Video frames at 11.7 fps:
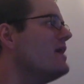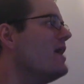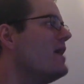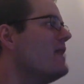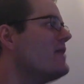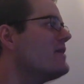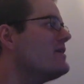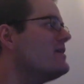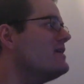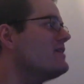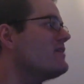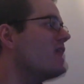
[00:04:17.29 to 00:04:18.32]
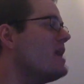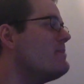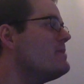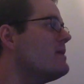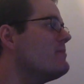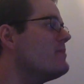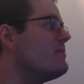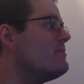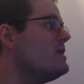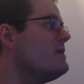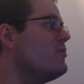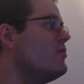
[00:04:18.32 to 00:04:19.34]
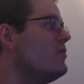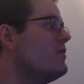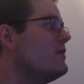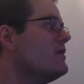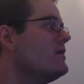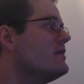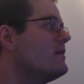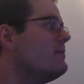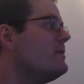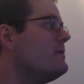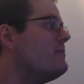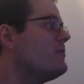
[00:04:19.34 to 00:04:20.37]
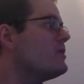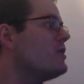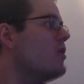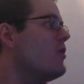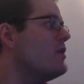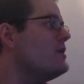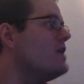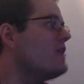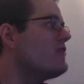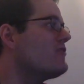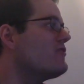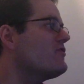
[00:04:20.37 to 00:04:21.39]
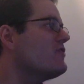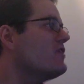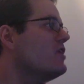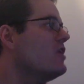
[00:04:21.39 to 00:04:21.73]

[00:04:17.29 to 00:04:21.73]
And the king is hyping up the people. The people are going nuts.